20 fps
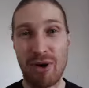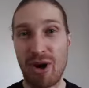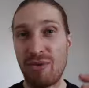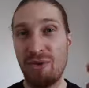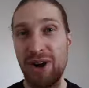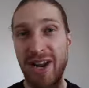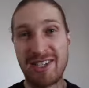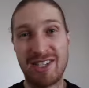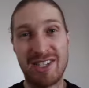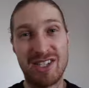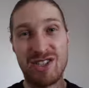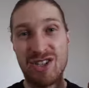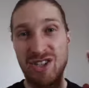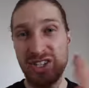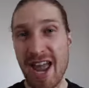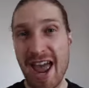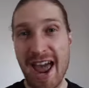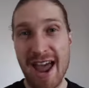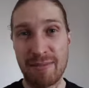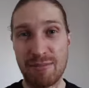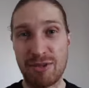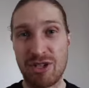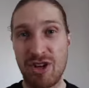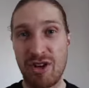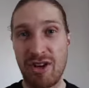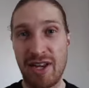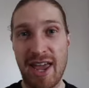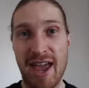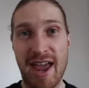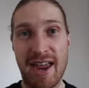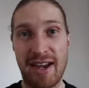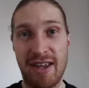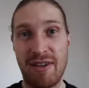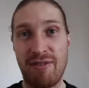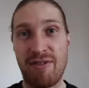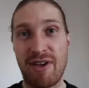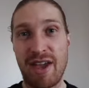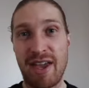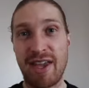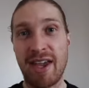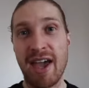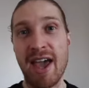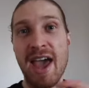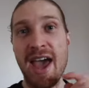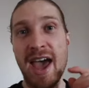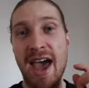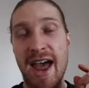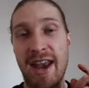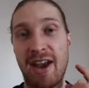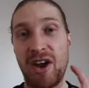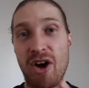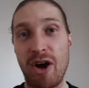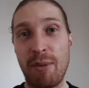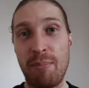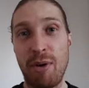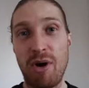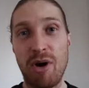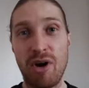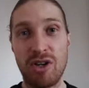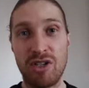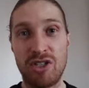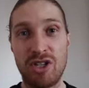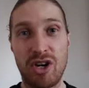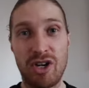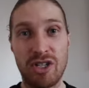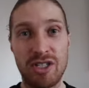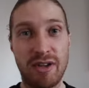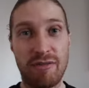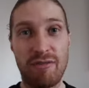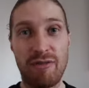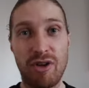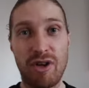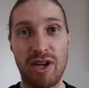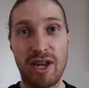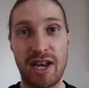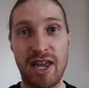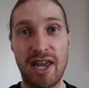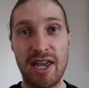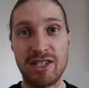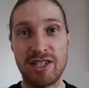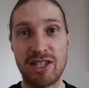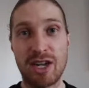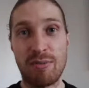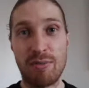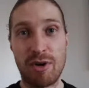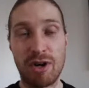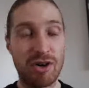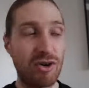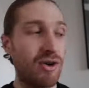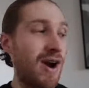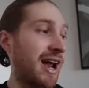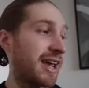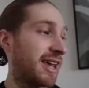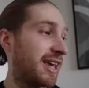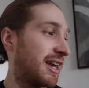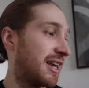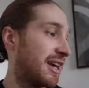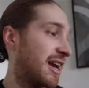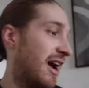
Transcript: bike races, just absolutely anything. And I apologise if you can hear someone cracking